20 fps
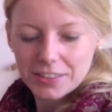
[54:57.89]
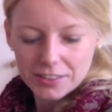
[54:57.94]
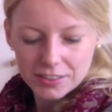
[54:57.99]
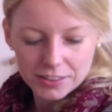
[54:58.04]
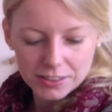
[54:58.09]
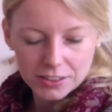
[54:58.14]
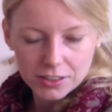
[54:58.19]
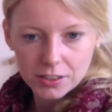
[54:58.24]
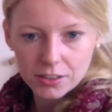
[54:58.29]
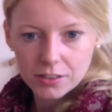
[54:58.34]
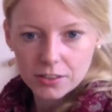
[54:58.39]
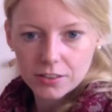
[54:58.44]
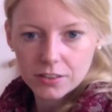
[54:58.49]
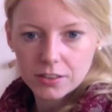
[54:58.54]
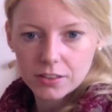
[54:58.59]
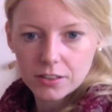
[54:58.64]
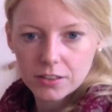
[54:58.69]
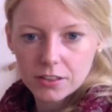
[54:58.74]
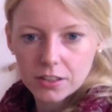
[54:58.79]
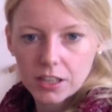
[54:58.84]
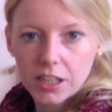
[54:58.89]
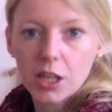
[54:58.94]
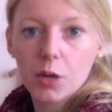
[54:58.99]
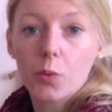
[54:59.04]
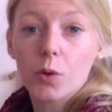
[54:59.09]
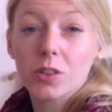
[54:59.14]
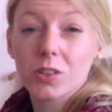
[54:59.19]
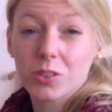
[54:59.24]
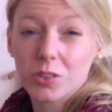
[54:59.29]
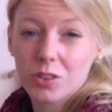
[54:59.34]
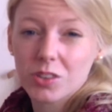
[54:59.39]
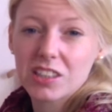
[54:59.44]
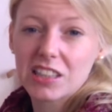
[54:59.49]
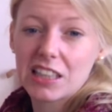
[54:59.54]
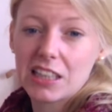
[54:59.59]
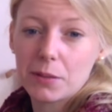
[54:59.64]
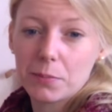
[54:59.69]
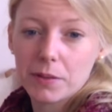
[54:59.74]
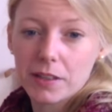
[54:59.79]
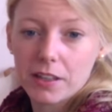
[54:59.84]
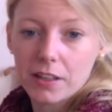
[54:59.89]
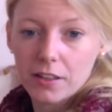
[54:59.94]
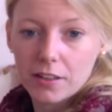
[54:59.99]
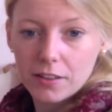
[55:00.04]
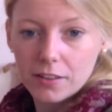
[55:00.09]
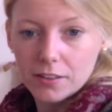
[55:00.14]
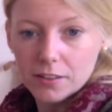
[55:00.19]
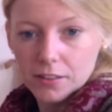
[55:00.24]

So, he wants to sleep again.